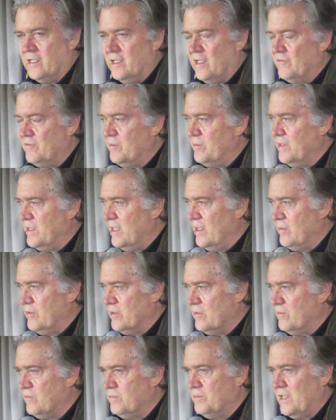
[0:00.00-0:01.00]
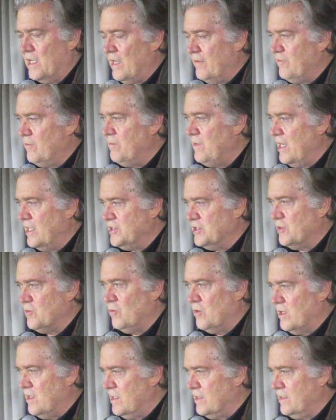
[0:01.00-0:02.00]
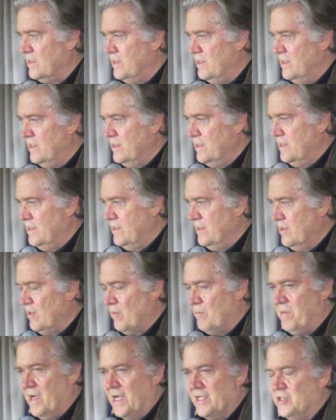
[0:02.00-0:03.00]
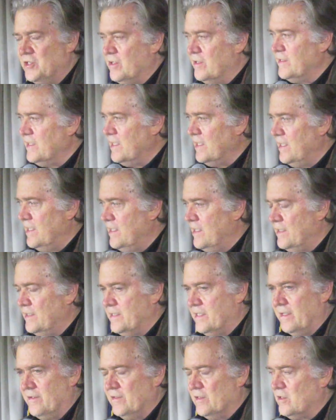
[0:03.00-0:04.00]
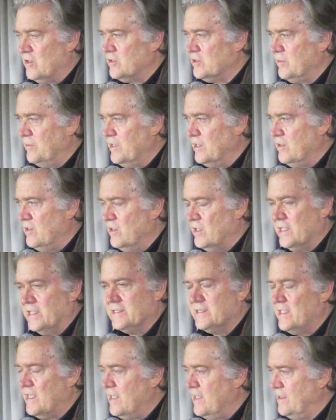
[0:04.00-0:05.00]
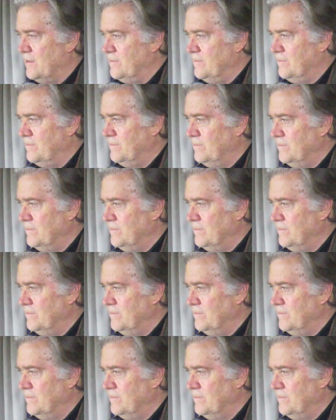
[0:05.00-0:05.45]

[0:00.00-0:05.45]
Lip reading: I'd love to be able to have a magic wand or pat you on the head and tell you it's all going to be good. It's not.